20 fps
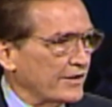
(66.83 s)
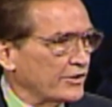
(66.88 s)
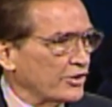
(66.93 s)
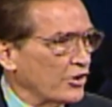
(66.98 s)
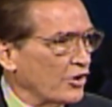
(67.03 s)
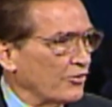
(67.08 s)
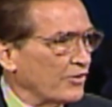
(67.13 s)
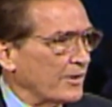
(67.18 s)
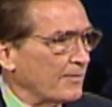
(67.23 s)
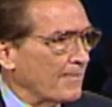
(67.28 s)
than
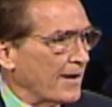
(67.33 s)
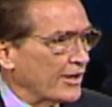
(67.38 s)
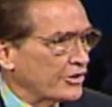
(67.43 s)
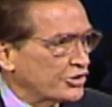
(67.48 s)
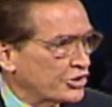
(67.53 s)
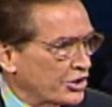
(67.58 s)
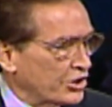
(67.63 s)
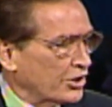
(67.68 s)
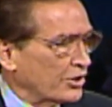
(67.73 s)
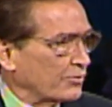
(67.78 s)
to know that
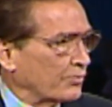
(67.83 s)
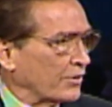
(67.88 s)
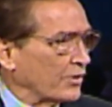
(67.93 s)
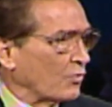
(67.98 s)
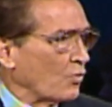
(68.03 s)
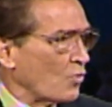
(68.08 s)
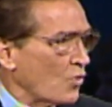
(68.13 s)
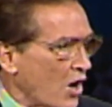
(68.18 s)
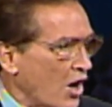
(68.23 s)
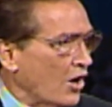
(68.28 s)
my
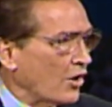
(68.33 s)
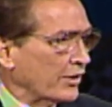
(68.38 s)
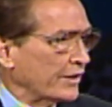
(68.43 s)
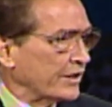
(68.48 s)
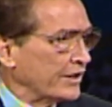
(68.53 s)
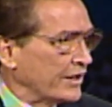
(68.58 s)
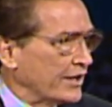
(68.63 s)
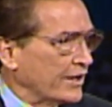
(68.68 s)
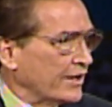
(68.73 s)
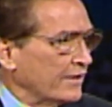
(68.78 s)
children
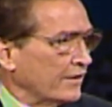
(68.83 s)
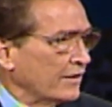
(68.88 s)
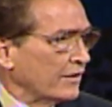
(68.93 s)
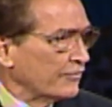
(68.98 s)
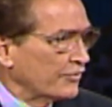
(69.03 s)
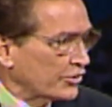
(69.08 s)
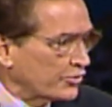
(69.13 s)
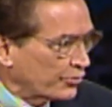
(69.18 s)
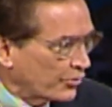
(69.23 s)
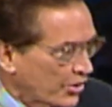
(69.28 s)
walk
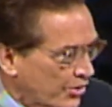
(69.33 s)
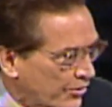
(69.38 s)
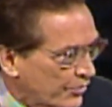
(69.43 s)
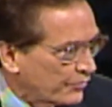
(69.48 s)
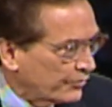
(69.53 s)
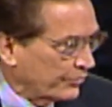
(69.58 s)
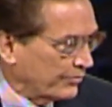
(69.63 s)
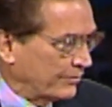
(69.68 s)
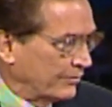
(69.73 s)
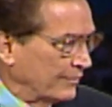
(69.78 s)
in the
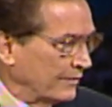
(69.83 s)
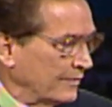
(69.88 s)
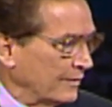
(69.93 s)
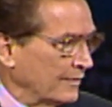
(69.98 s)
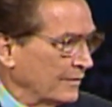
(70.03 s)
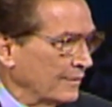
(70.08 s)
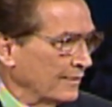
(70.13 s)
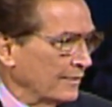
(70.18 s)
truth."